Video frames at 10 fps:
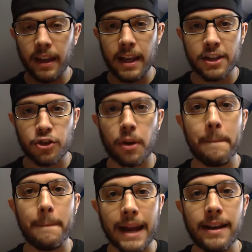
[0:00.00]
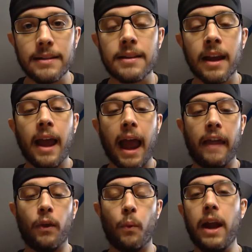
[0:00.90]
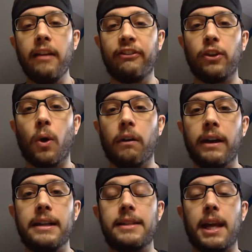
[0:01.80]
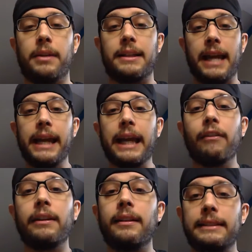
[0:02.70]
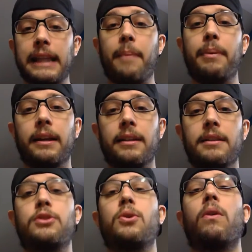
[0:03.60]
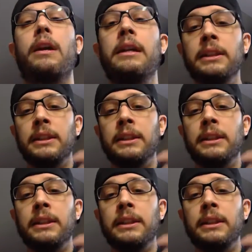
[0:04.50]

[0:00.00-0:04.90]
is tremendous, and the way Florian is able to take everything that's happening in this story,